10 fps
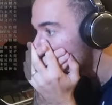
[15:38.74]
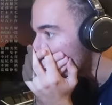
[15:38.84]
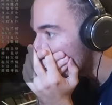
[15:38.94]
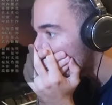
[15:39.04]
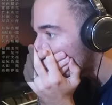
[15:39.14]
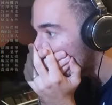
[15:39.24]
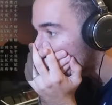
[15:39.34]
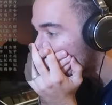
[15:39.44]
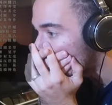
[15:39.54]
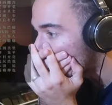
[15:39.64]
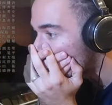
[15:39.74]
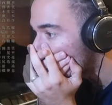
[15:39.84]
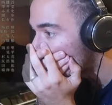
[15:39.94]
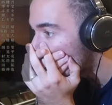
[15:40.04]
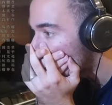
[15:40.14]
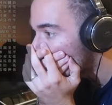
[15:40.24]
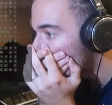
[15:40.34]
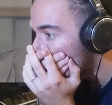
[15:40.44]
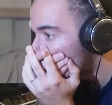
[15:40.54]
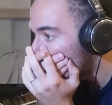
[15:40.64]

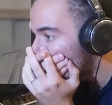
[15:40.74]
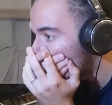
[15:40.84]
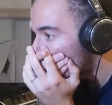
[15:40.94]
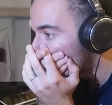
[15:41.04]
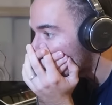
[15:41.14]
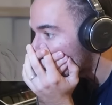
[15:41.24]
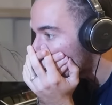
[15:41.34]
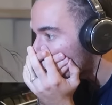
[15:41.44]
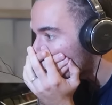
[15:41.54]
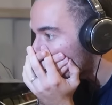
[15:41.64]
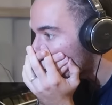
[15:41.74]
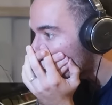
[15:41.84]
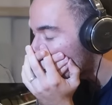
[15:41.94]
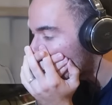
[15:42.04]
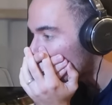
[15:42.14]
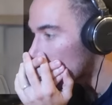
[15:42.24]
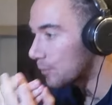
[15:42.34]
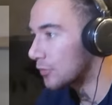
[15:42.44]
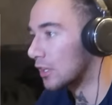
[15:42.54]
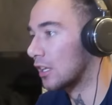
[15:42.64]

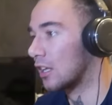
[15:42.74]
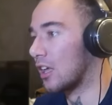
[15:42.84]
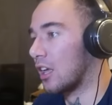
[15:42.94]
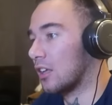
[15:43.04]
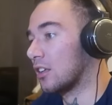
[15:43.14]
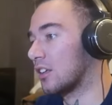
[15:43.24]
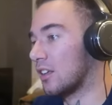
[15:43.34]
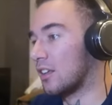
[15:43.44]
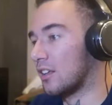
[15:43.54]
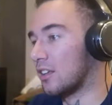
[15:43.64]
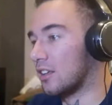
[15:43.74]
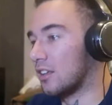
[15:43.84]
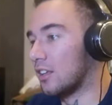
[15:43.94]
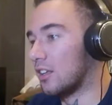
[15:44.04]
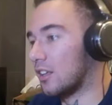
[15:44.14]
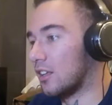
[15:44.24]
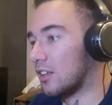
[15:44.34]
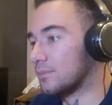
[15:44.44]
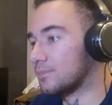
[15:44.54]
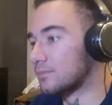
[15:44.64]

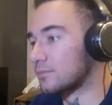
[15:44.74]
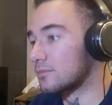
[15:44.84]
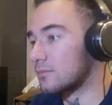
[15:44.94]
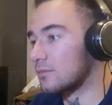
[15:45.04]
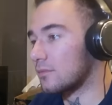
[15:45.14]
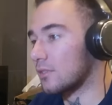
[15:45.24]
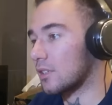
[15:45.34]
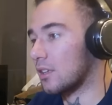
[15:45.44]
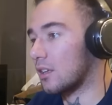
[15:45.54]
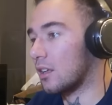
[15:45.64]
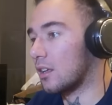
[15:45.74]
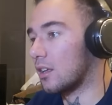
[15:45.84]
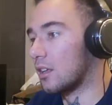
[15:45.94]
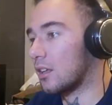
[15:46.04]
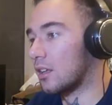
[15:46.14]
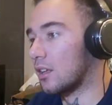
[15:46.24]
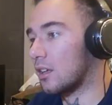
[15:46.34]
[no speech]